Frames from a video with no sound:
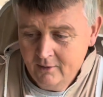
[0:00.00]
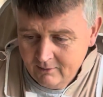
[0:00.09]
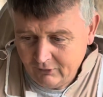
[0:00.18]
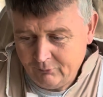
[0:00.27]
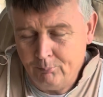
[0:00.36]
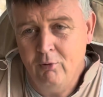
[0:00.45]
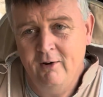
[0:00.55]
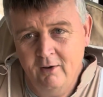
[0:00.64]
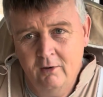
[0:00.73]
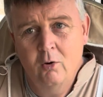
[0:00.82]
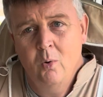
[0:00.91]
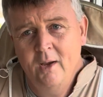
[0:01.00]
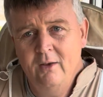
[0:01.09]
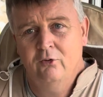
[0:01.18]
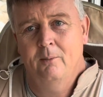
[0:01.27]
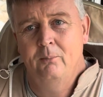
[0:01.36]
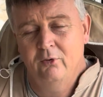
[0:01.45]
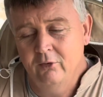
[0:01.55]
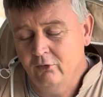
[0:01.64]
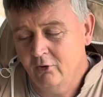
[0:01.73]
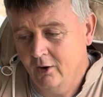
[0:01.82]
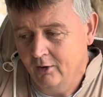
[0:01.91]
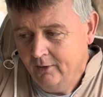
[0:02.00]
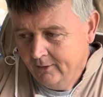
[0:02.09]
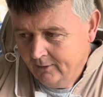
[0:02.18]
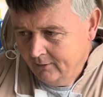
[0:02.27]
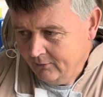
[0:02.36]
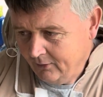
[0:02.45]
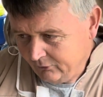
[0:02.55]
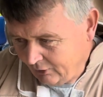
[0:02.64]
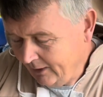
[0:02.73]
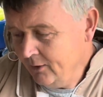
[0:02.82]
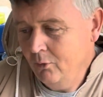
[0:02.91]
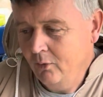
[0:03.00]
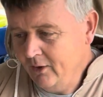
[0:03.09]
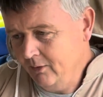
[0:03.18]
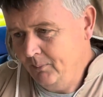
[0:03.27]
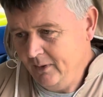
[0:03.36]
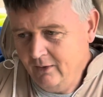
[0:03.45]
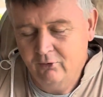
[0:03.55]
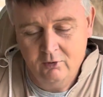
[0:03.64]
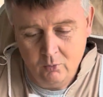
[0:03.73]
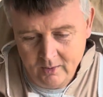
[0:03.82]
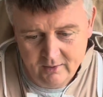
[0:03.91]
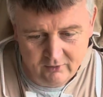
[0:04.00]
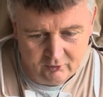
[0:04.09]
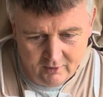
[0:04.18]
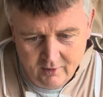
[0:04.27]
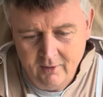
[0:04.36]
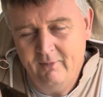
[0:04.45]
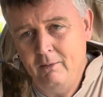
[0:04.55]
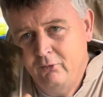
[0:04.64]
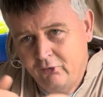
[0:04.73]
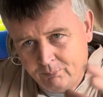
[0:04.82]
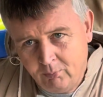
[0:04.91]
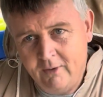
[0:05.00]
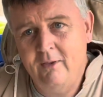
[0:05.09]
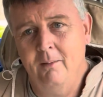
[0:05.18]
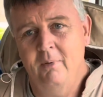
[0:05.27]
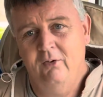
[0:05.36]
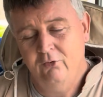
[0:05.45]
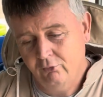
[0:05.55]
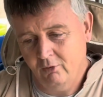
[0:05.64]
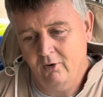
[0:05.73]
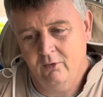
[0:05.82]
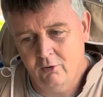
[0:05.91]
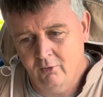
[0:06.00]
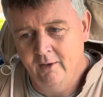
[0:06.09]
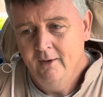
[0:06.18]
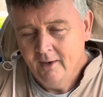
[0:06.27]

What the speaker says: They're spreading queen substance. They are telling all the other bees the queen is here, and they will spread that message throughout the colony.